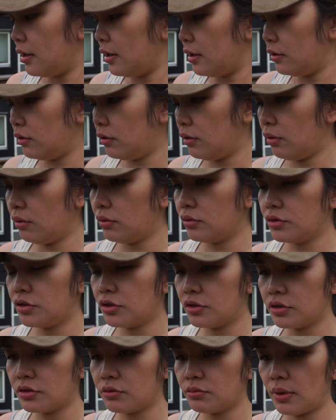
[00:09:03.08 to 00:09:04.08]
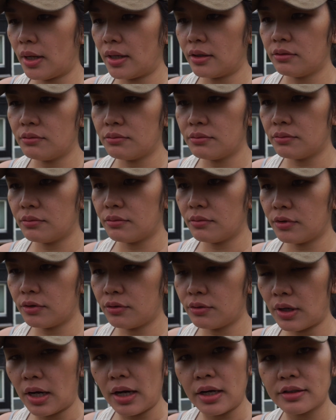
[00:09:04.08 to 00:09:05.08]
you know, just random
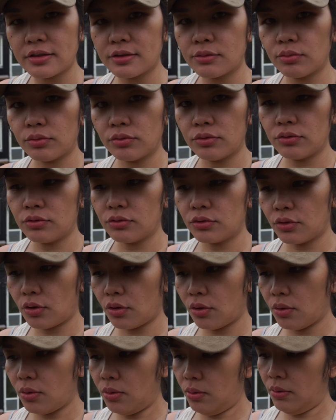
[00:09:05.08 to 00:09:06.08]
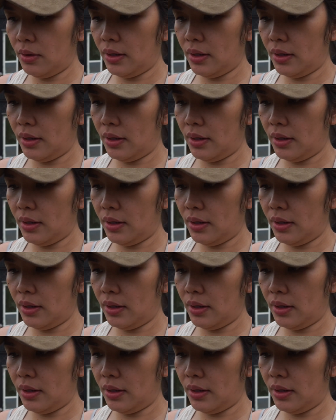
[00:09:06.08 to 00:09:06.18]
grass wouldn't grow,